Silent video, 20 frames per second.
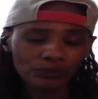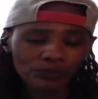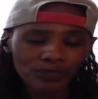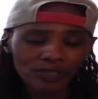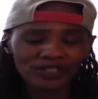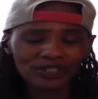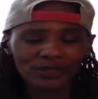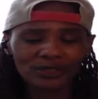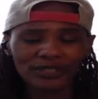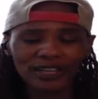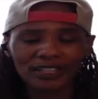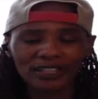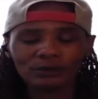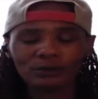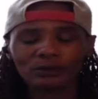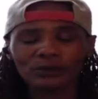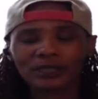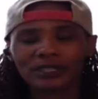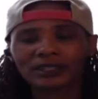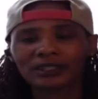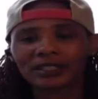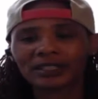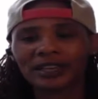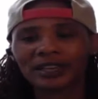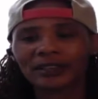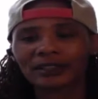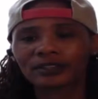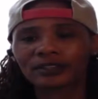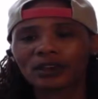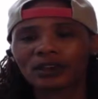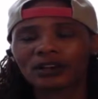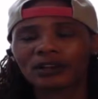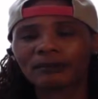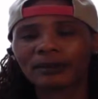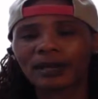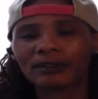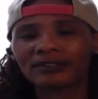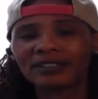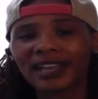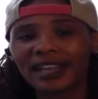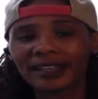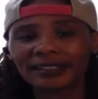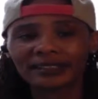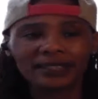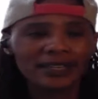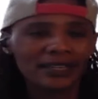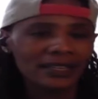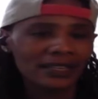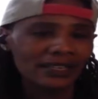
And so that's what we're going to kind of talk about next,